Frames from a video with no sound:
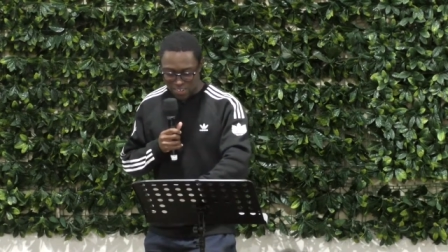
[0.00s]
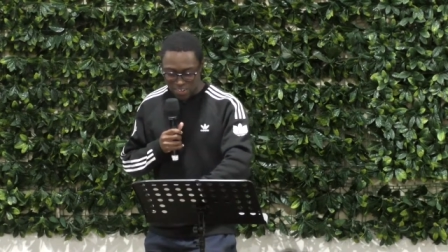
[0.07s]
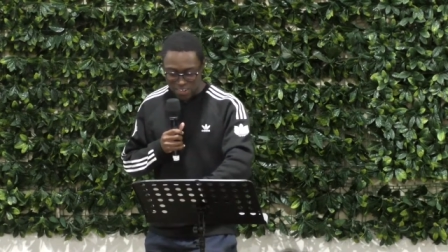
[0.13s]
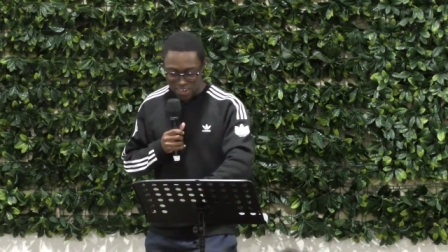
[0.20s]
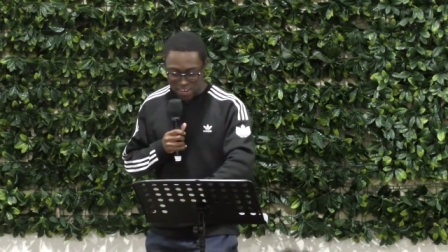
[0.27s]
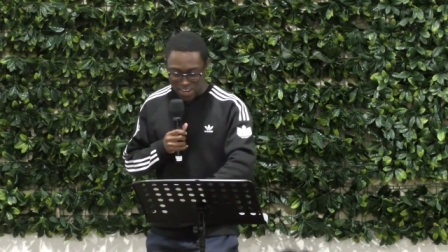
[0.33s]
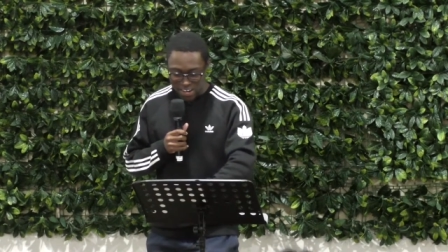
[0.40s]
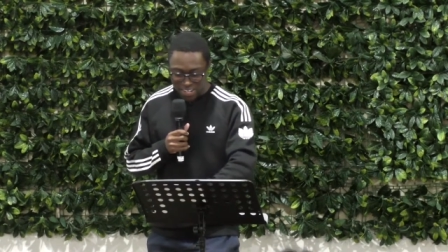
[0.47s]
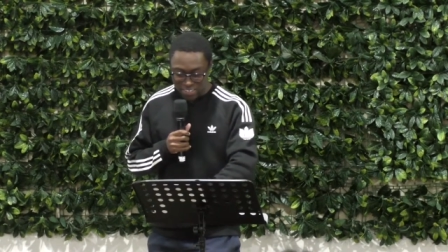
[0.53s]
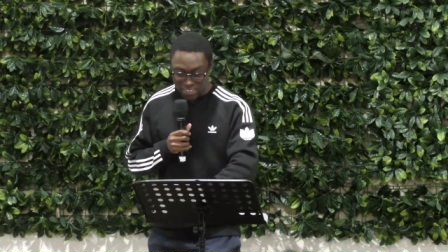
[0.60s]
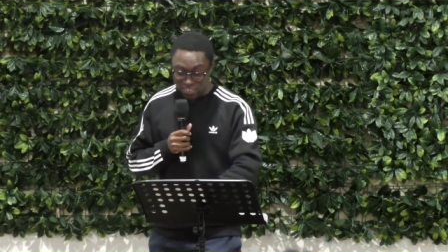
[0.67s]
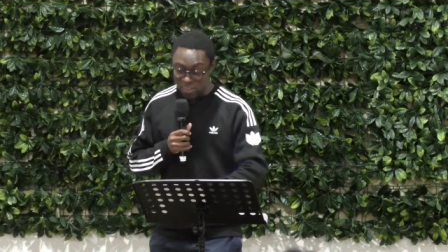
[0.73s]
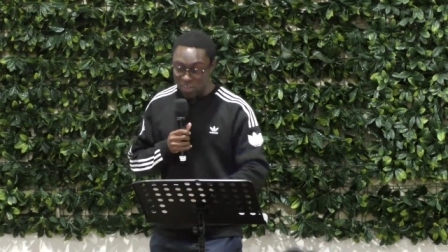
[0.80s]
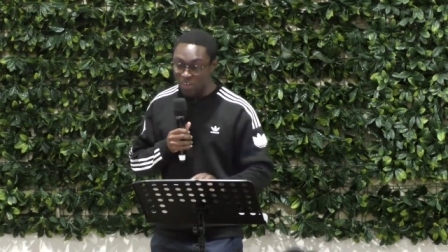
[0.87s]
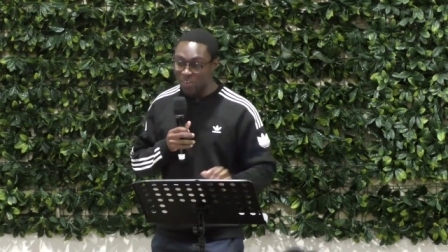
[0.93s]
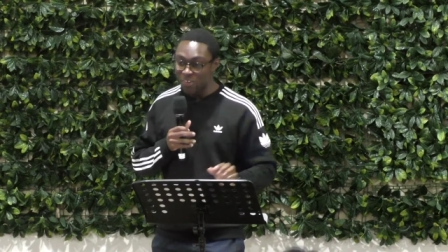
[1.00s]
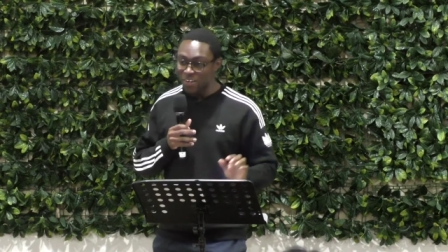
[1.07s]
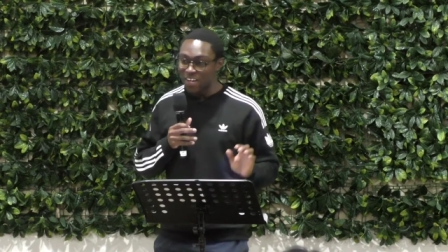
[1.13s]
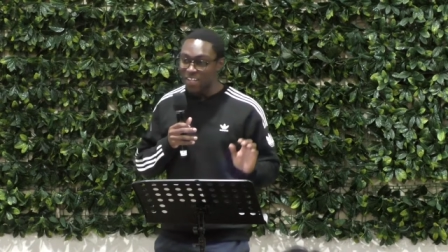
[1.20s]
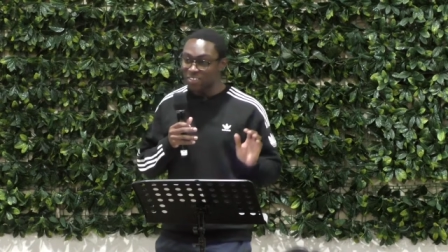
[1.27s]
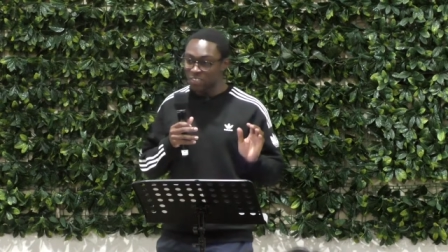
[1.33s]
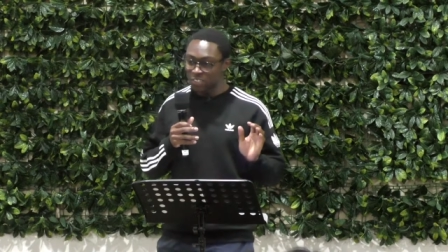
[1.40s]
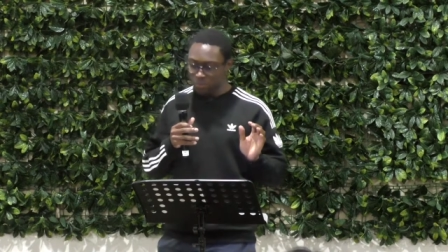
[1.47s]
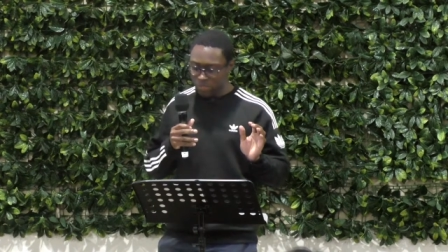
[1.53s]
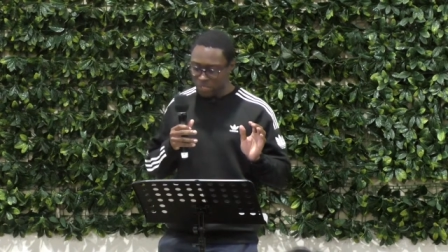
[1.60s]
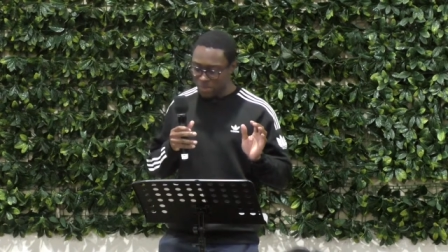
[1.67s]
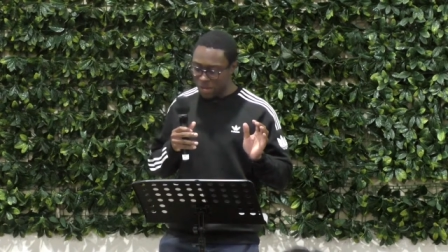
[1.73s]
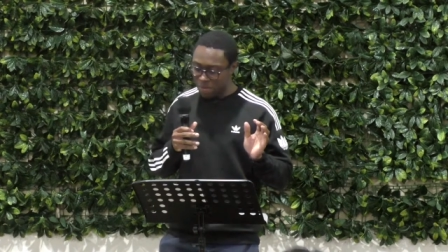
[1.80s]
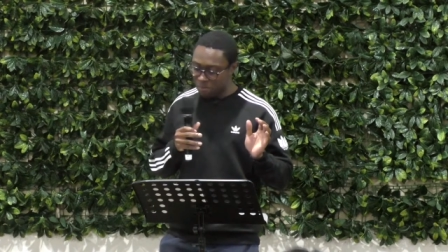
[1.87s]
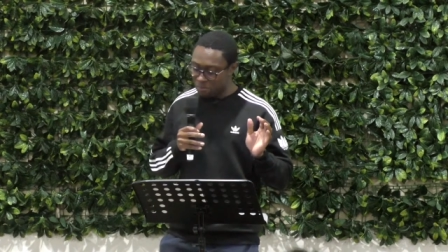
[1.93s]
All right, so I'll tell you a bit
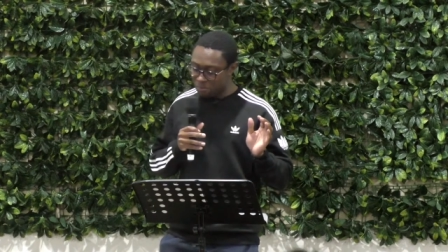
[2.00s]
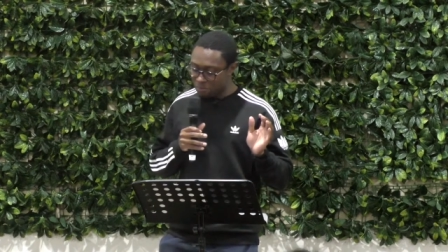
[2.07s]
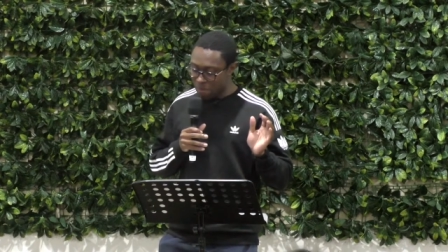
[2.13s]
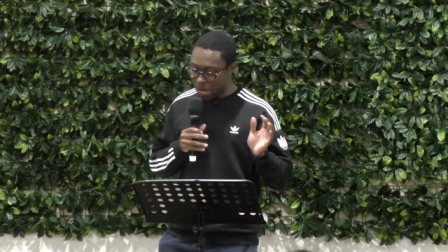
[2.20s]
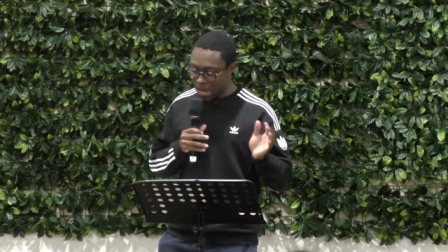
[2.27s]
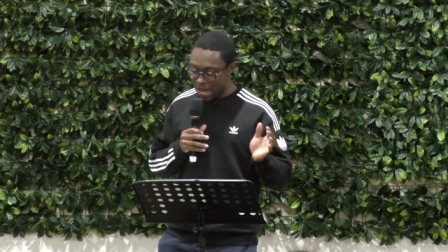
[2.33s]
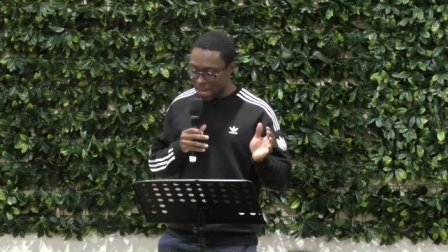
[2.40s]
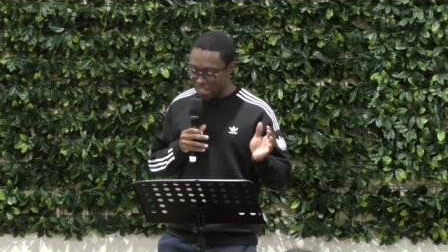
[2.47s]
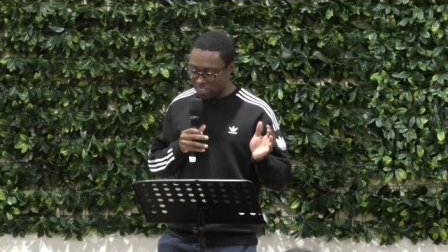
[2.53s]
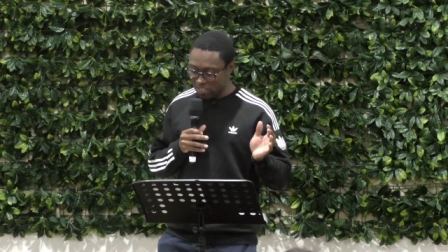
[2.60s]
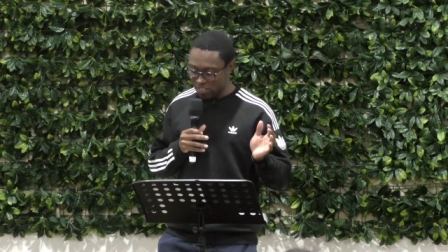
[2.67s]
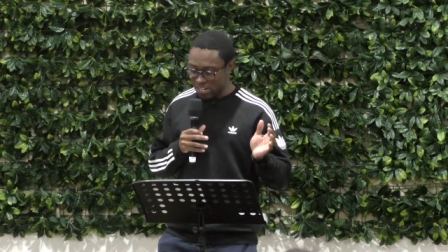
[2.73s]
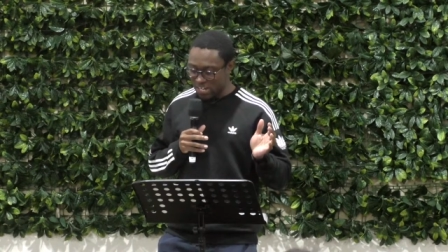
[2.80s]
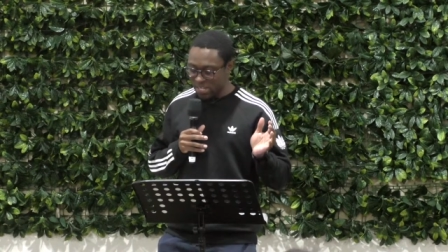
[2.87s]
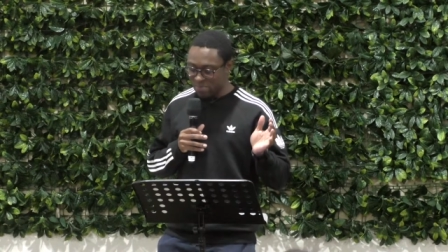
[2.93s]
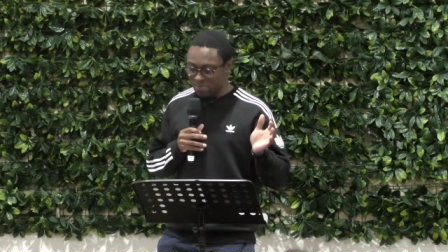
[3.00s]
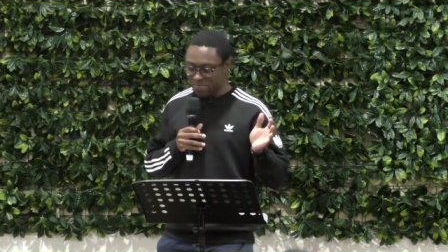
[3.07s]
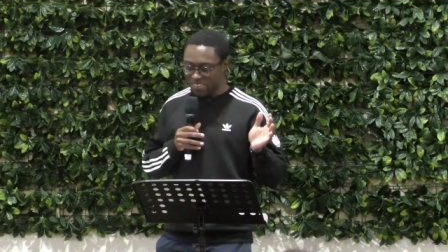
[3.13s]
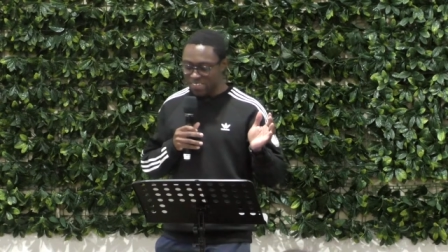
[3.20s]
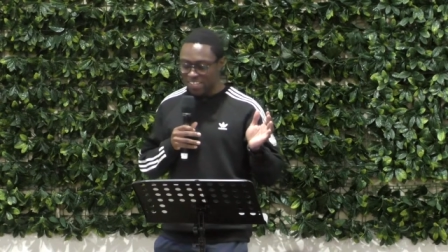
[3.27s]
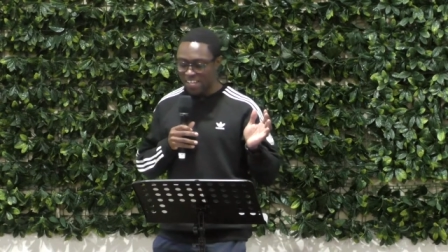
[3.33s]
about my dream.